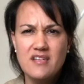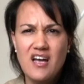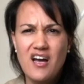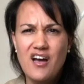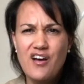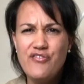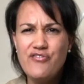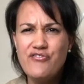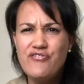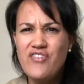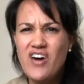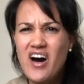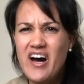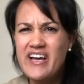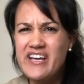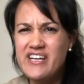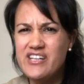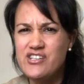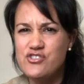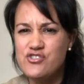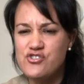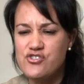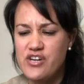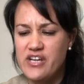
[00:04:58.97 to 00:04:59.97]
A
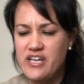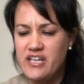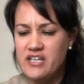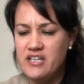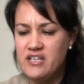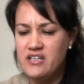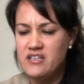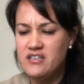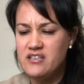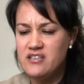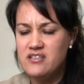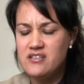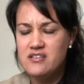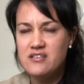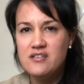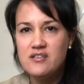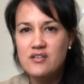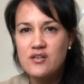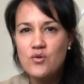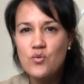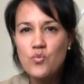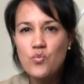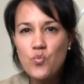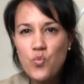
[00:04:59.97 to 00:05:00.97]
fire drake?
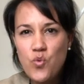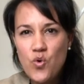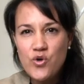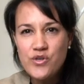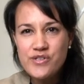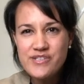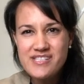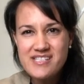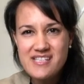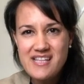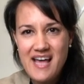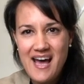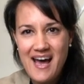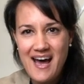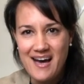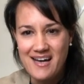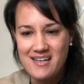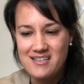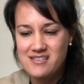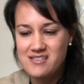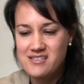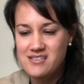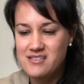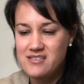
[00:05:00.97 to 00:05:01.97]
What's
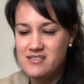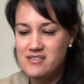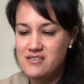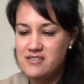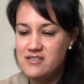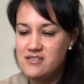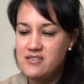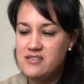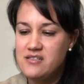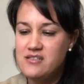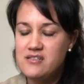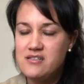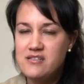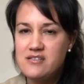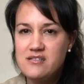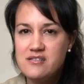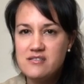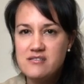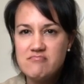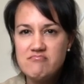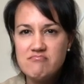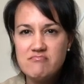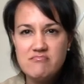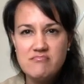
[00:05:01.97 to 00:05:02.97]
that?
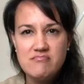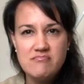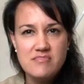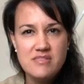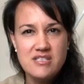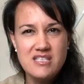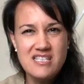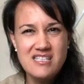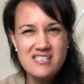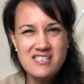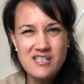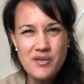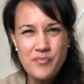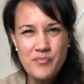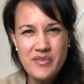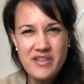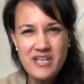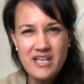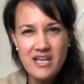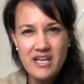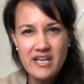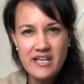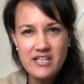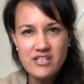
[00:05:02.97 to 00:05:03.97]
Is it
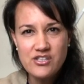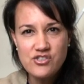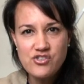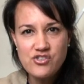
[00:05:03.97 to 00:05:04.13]
something like a